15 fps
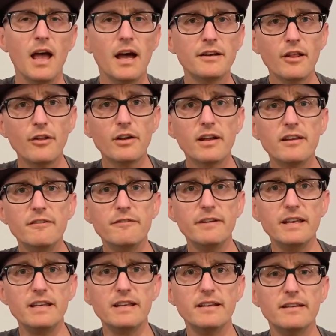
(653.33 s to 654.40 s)
Another
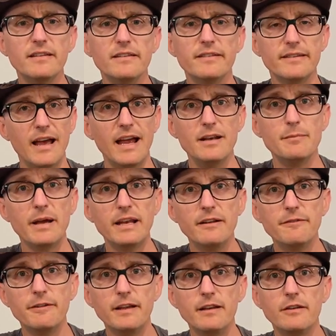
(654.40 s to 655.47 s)
convenient side
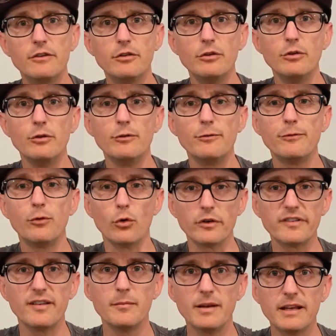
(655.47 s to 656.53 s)
benefit to
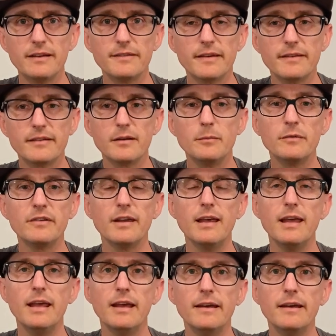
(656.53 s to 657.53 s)
force limiting systems